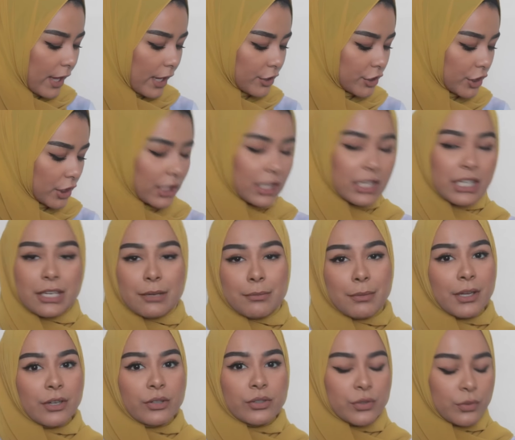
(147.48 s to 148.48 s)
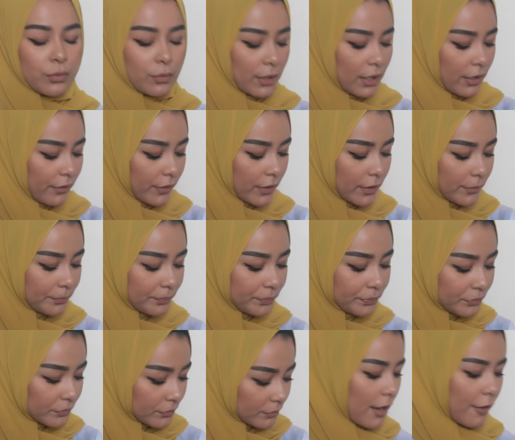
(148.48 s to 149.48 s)
there, checking emails or whatever
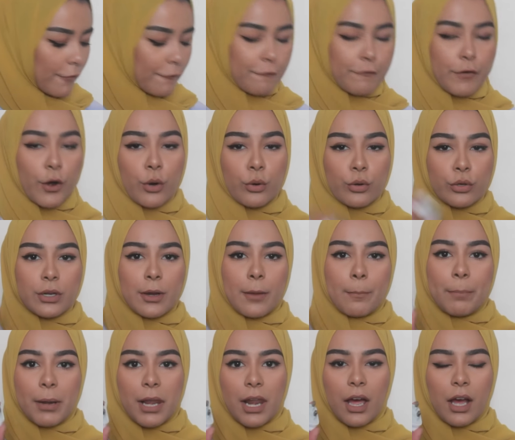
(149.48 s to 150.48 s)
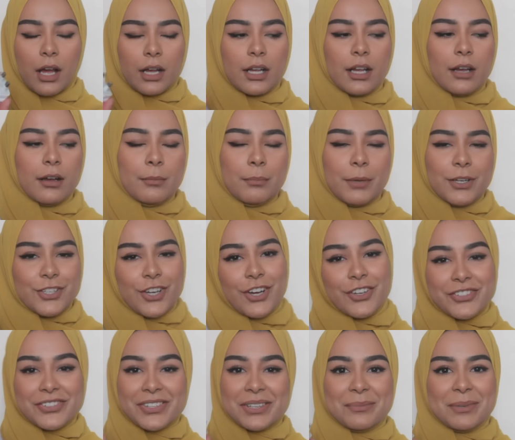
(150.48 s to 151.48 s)
phone plug. My
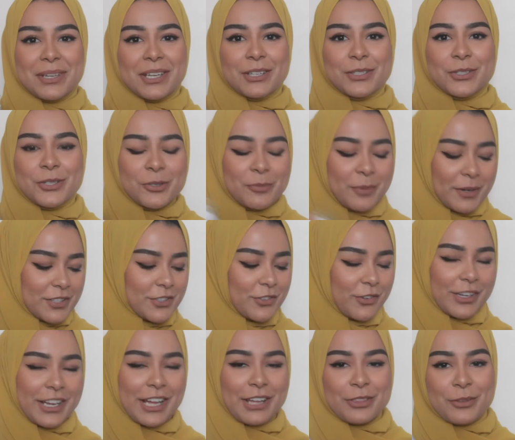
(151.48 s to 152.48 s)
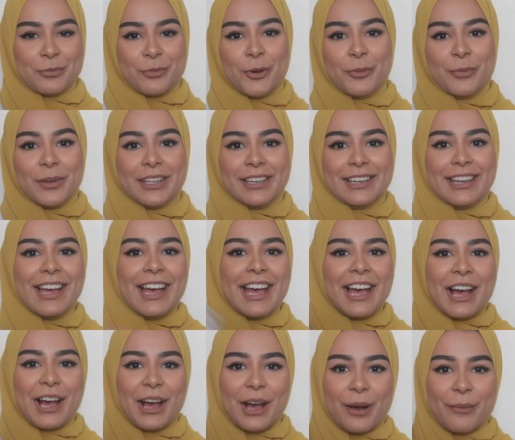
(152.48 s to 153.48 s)
charger is going to be here too, but it's not here at the moment.
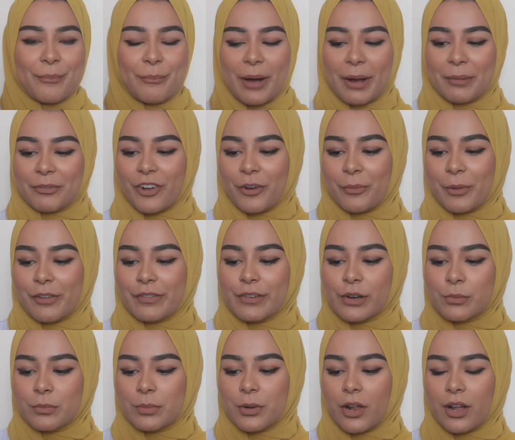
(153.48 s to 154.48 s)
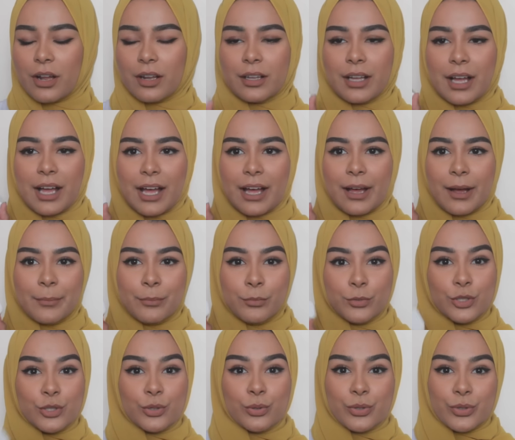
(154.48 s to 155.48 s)
Um, but I've got my phone plug, um,
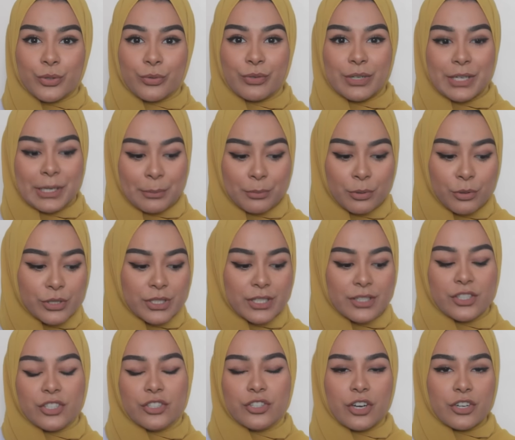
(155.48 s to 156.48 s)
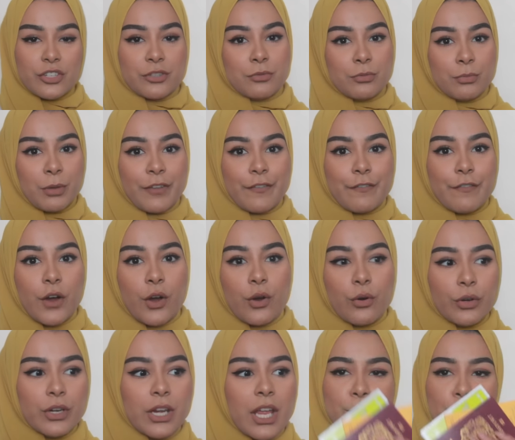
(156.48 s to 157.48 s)
which is also really important to charging my
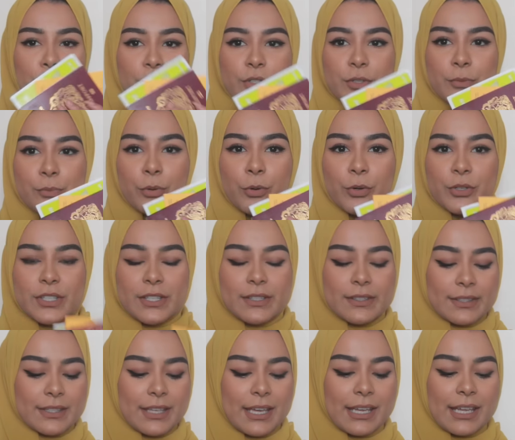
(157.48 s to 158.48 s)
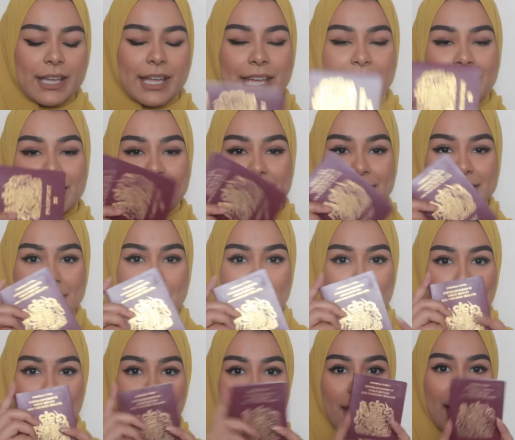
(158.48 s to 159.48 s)
phone. The most important thing is
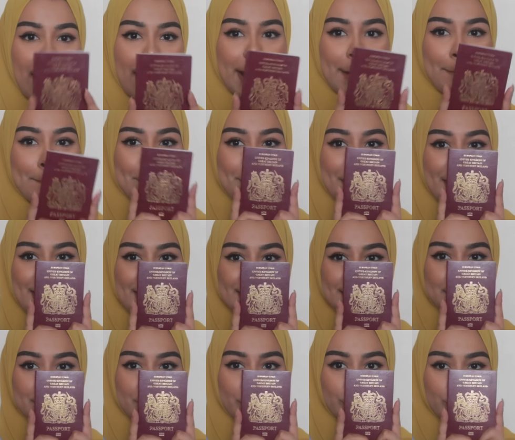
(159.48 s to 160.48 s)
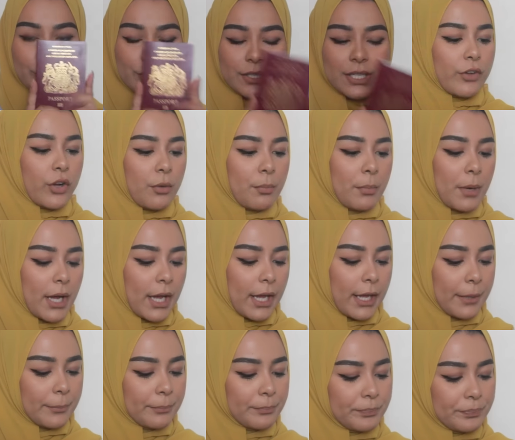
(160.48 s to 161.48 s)
my passport. I've got
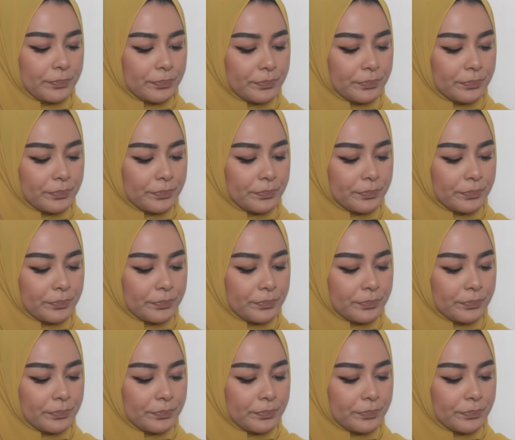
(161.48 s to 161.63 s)
my